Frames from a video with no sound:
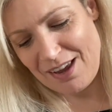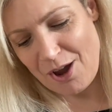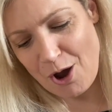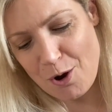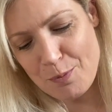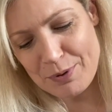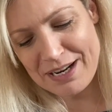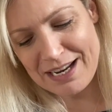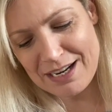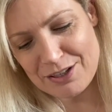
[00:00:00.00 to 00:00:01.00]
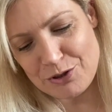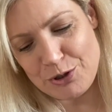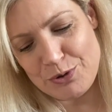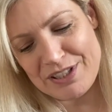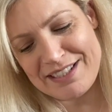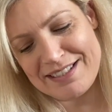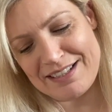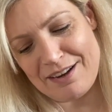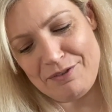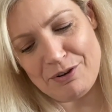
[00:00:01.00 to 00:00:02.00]
Opening to
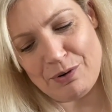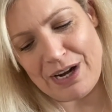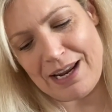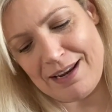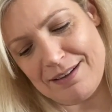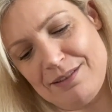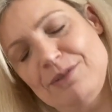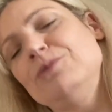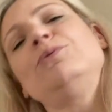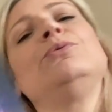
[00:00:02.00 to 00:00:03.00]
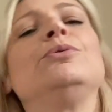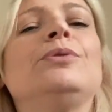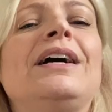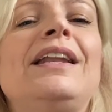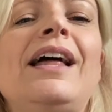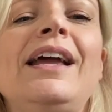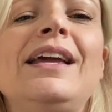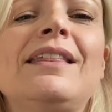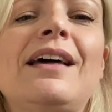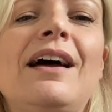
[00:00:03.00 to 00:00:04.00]
Discovery. Ooh, I
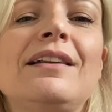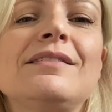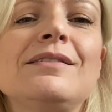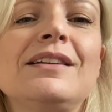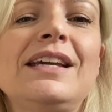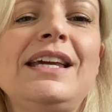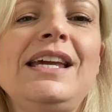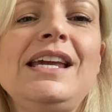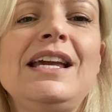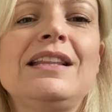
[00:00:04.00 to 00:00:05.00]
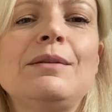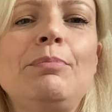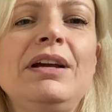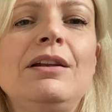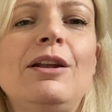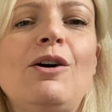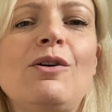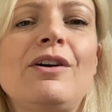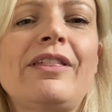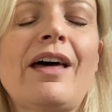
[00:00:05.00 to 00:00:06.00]
like that. The key and the big
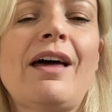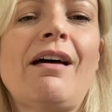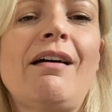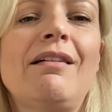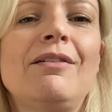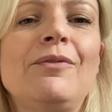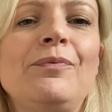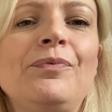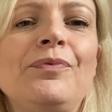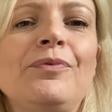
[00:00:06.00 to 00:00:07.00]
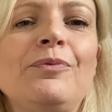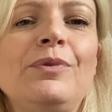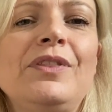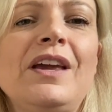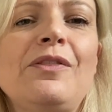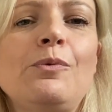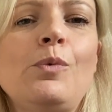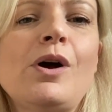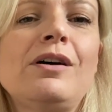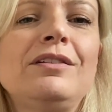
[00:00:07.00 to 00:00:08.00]
lock there. The other
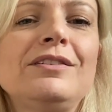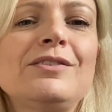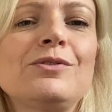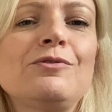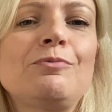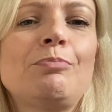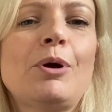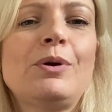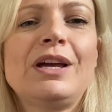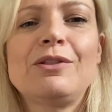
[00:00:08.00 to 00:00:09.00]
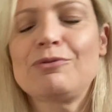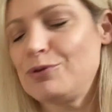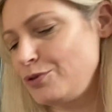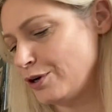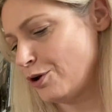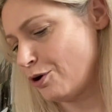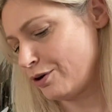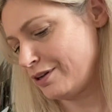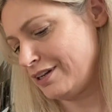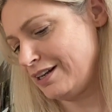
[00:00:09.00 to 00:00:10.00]
world sort of poking through the
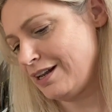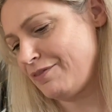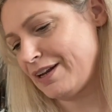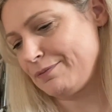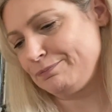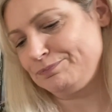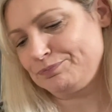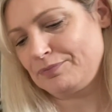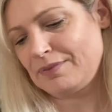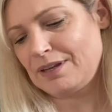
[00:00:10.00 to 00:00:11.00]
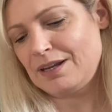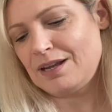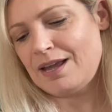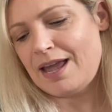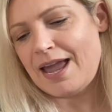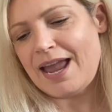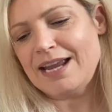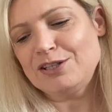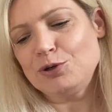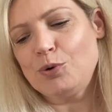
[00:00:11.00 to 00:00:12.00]
lock. Love it.
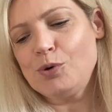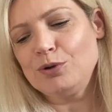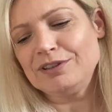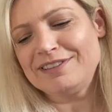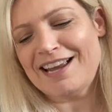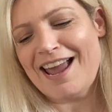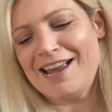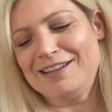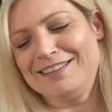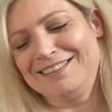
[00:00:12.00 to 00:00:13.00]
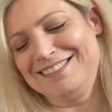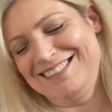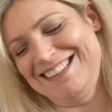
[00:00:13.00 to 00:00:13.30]
A Tall Tale.